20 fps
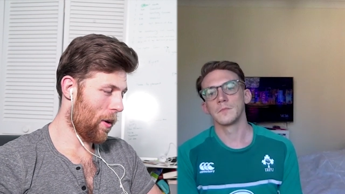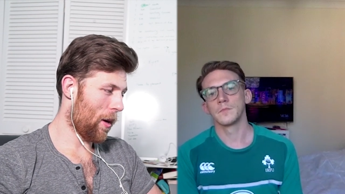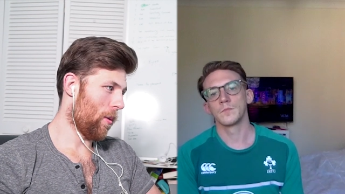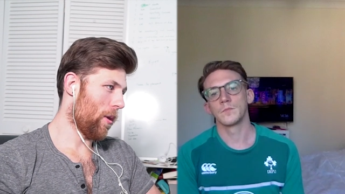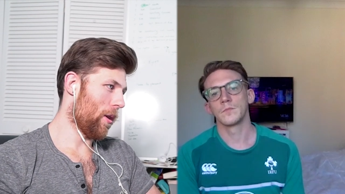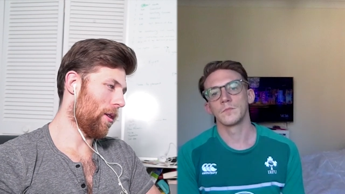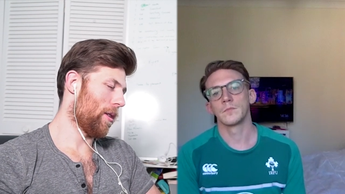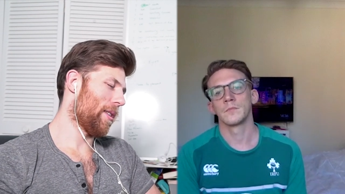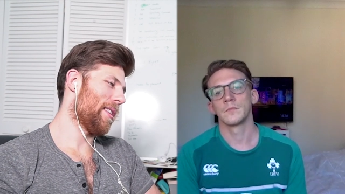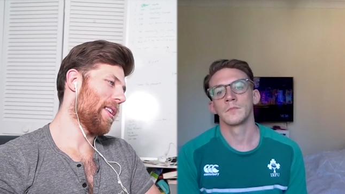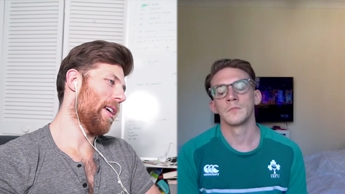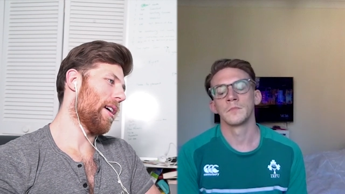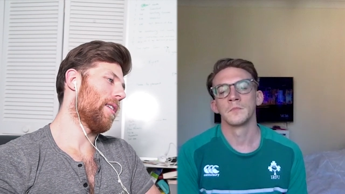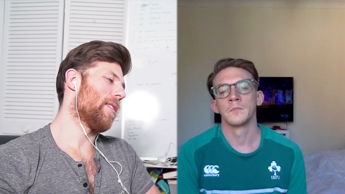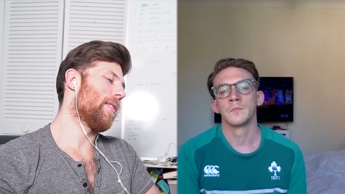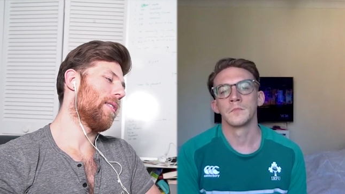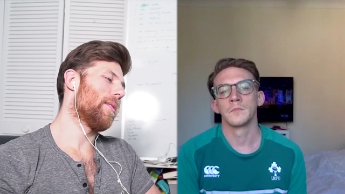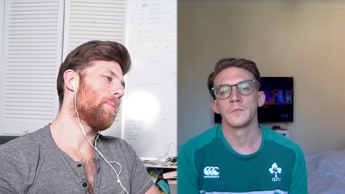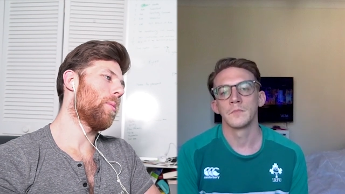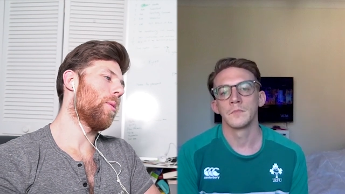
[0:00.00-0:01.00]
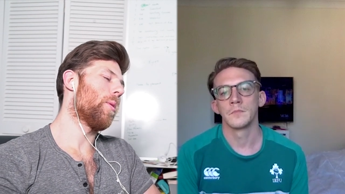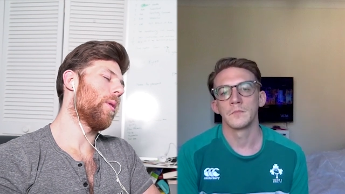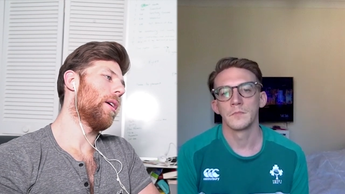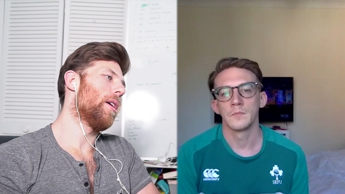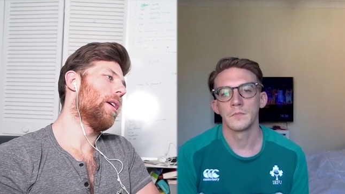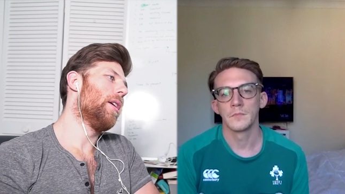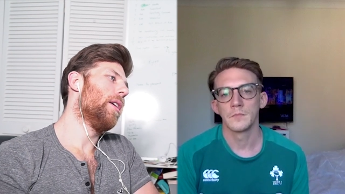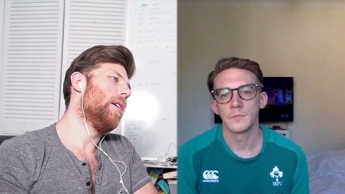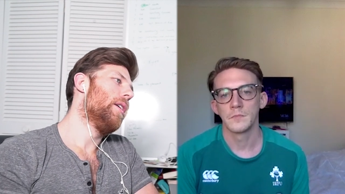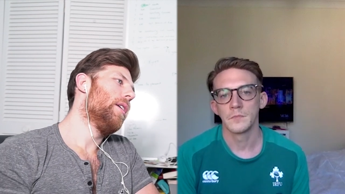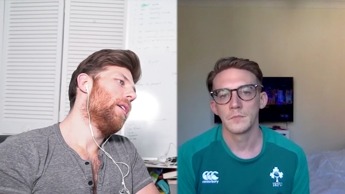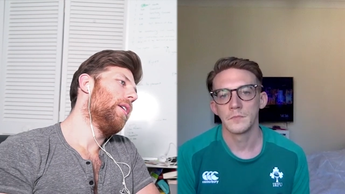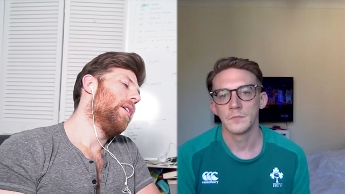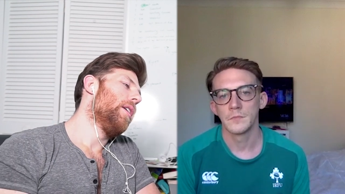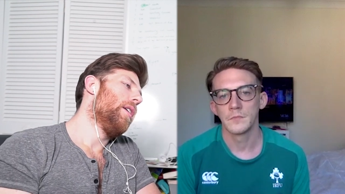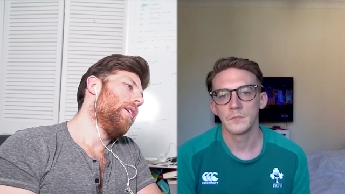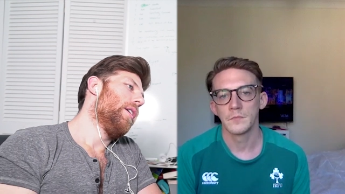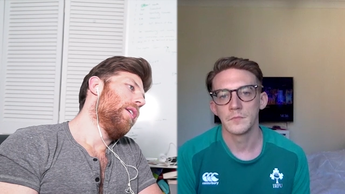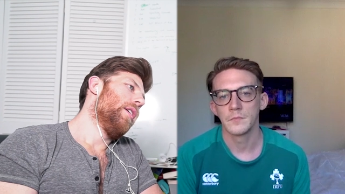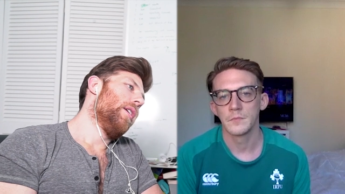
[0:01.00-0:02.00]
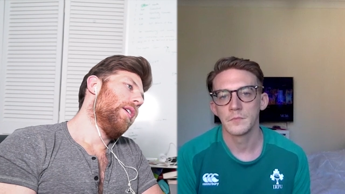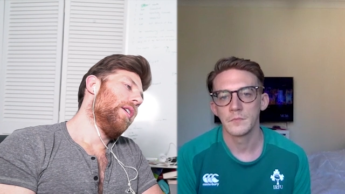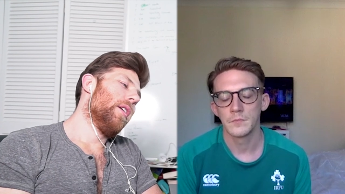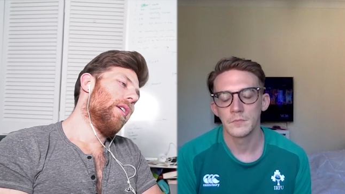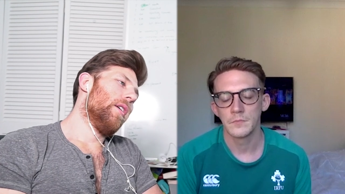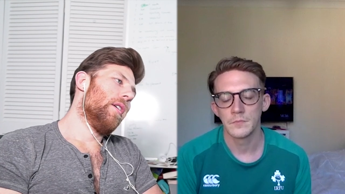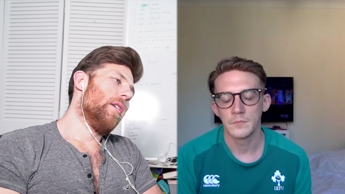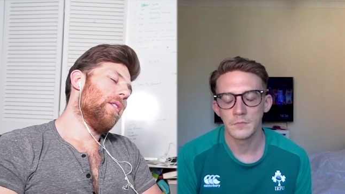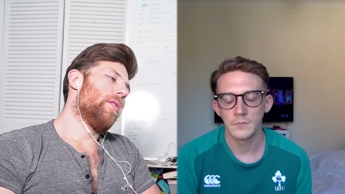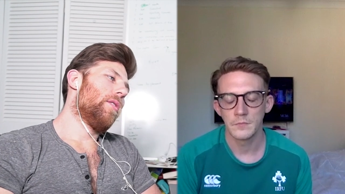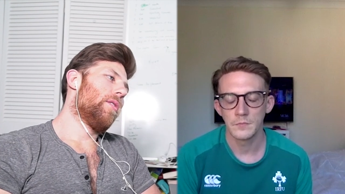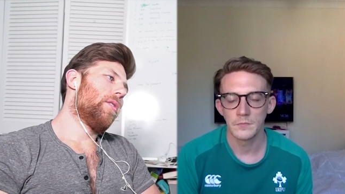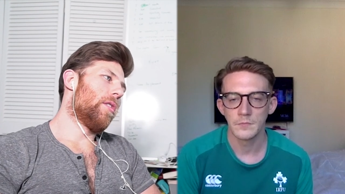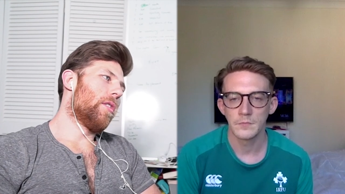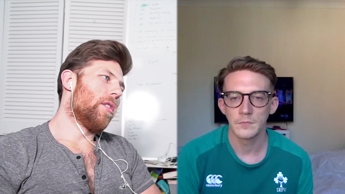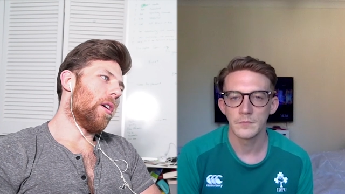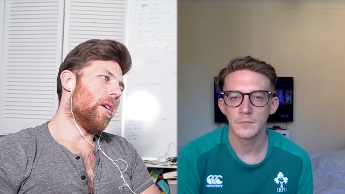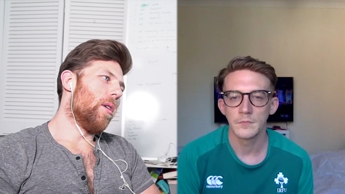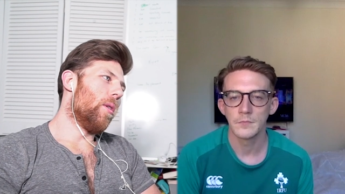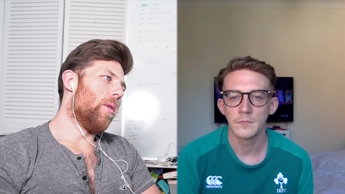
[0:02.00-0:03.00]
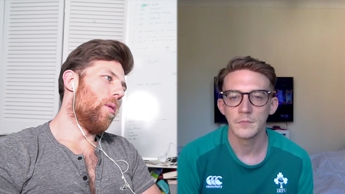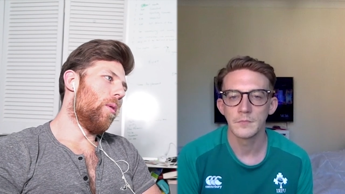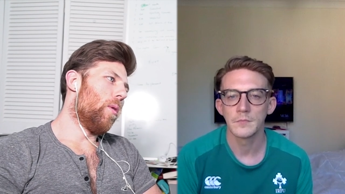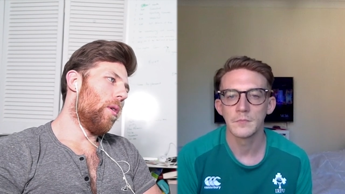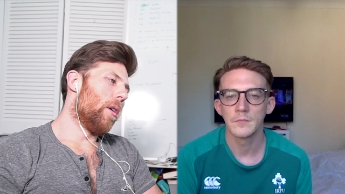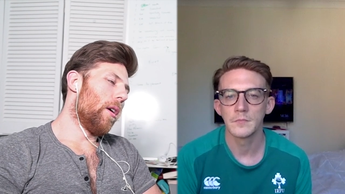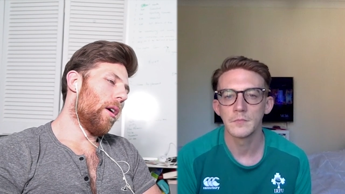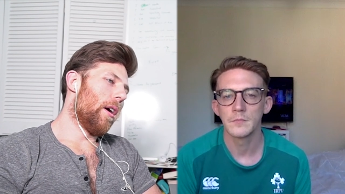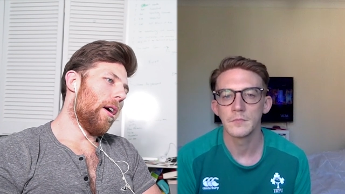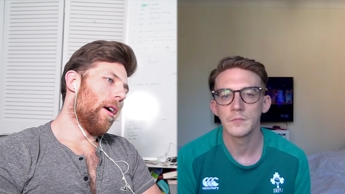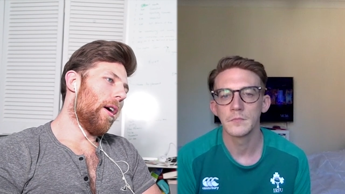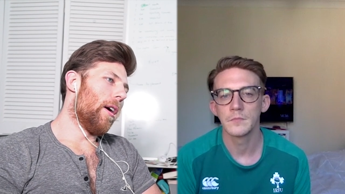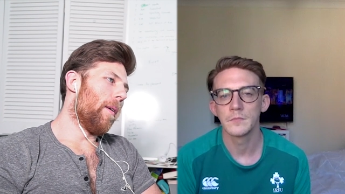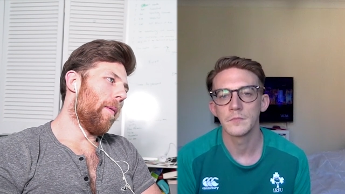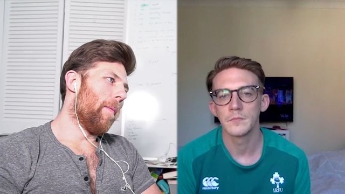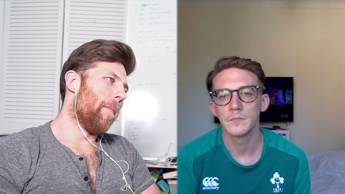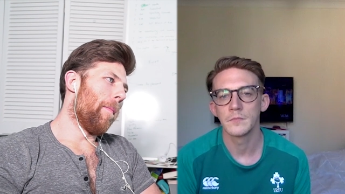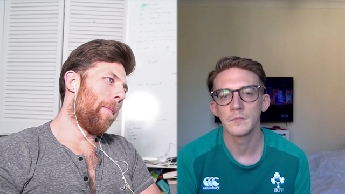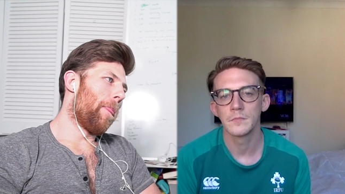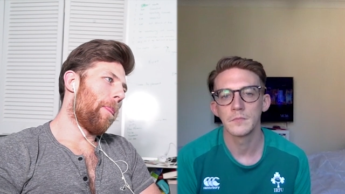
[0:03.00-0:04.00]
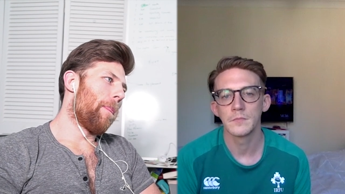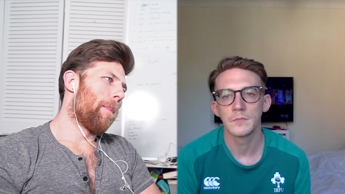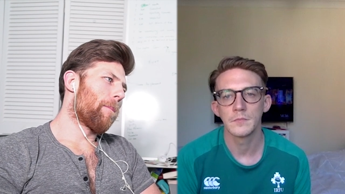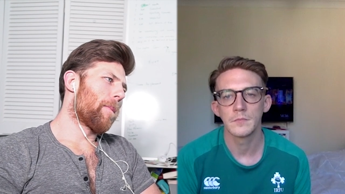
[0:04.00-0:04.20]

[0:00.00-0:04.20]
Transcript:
Speaker 1: but I wanna stay on this point. So, um,